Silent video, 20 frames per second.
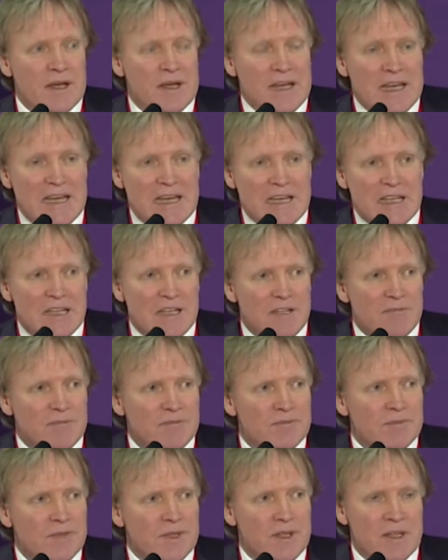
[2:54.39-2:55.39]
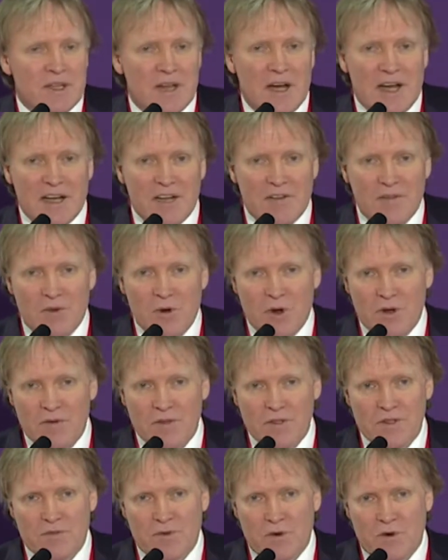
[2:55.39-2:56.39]
E in any one of
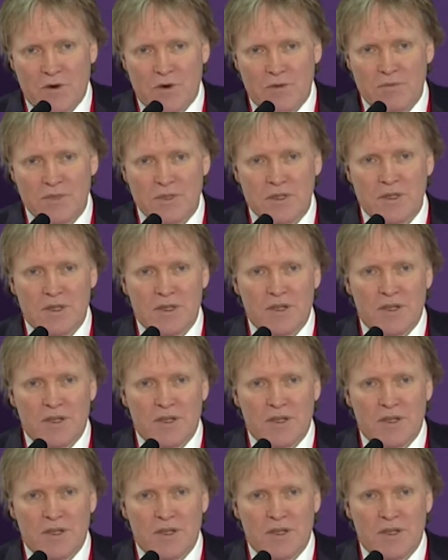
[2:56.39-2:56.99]
its forms,